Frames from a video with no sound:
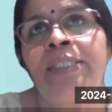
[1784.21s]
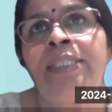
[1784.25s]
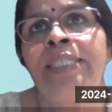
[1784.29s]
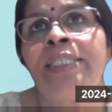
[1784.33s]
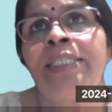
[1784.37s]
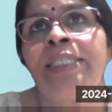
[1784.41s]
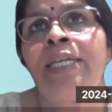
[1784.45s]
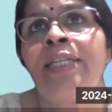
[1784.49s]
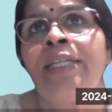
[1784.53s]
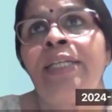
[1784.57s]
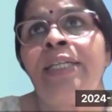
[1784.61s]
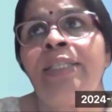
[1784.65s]

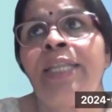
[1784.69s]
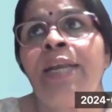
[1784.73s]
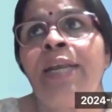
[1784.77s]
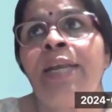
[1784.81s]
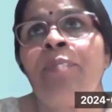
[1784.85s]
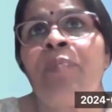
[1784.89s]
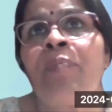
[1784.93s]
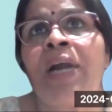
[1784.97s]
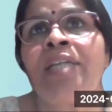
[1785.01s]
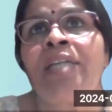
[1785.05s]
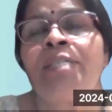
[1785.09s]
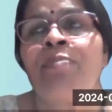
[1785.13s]
These are the three
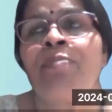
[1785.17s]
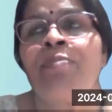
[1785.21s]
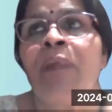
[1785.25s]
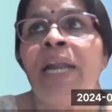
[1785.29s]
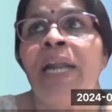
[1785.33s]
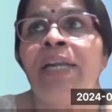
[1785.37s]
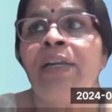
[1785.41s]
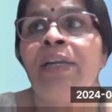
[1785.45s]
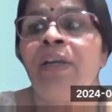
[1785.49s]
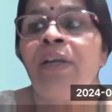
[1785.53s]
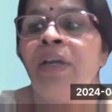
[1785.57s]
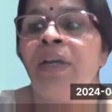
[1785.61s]
parts,
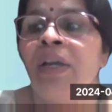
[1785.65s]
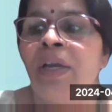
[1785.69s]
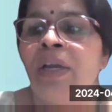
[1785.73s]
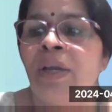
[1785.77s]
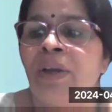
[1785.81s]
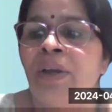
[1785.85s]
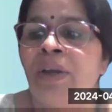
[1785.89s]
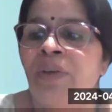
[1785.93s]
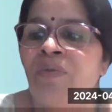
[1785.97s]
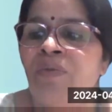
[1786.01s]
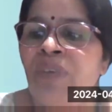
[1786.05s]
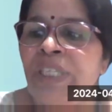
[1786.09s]
but
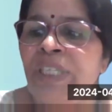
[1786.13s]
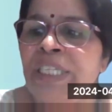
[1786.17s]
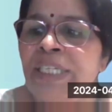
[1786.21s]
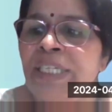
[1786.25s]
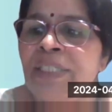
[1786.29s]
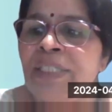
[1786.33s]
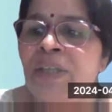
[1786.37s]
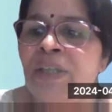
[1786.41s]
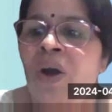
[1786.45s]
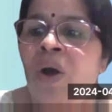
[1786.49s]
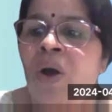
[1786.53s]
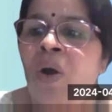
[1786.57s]
which
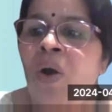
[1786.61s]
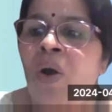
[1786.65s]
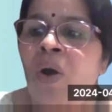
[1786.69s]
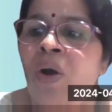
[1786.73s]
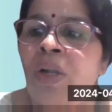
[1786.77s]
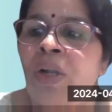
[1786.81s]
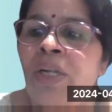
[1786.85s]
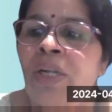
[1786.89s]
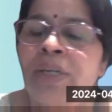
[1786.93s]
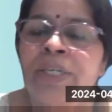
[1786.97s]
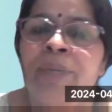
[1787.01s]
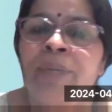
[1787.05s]
is
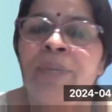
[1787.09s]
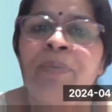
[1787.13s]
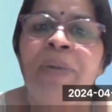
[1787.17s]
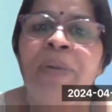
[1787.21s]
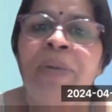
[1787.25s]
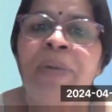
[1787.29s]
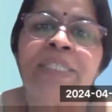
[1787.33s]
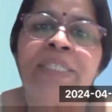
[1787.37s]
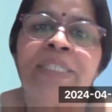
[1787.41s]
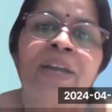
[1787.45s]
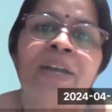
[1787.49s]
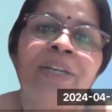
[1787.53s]
all
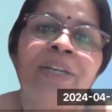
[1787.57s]
depends on